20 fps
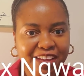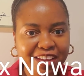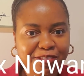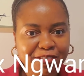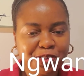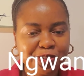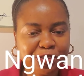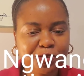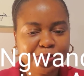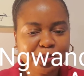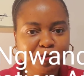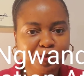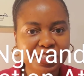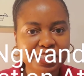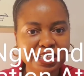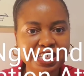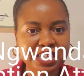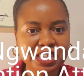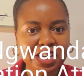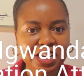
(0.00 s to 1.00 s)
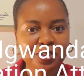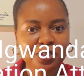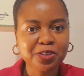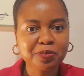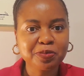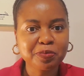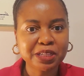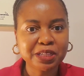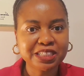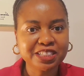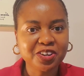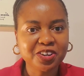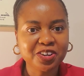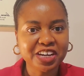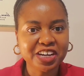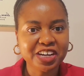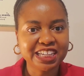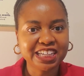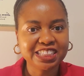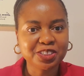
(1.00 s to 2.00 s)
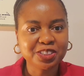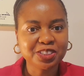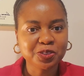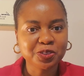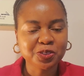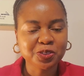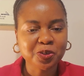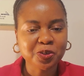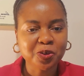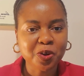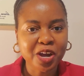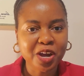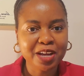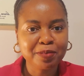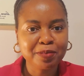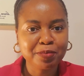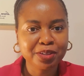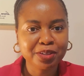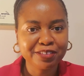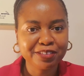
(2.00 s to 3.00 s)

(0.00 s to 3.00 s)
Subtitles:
If you're new to my channel, please go ahead and subscribe.